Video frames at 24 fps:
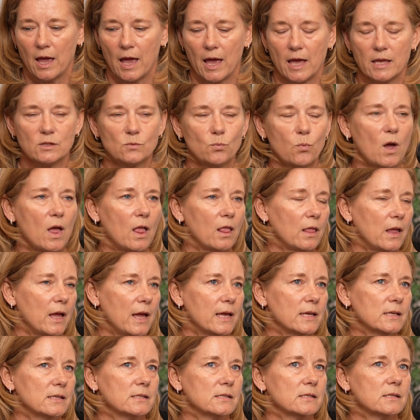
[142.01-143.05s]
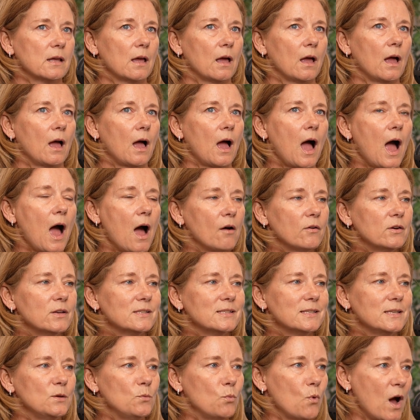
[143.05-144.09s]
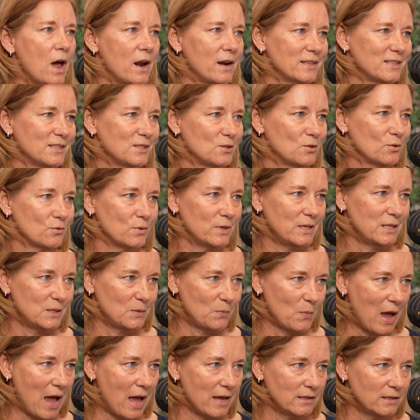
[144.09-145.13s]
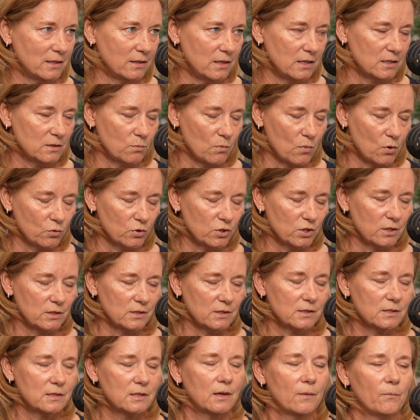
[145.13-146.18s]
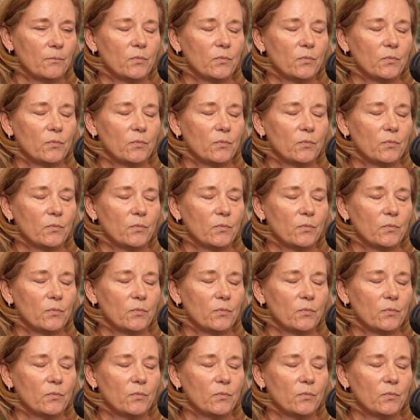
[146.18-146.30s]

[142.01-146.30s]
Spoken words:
as well as how does he want us to respond to these emotions.